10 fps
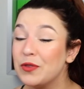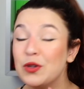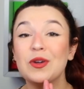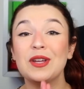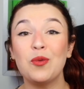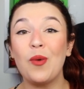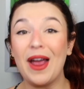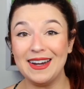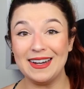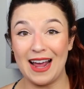you can
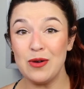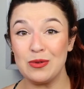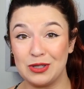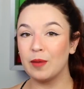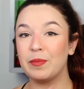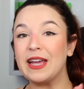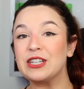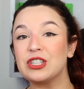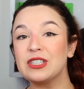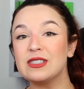wait it out.
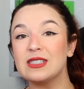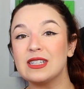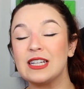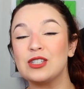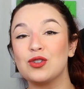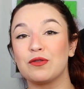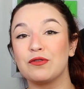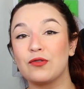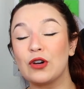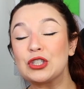Patience is your
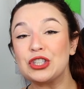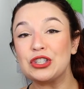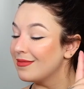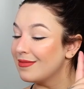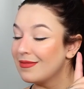virtue.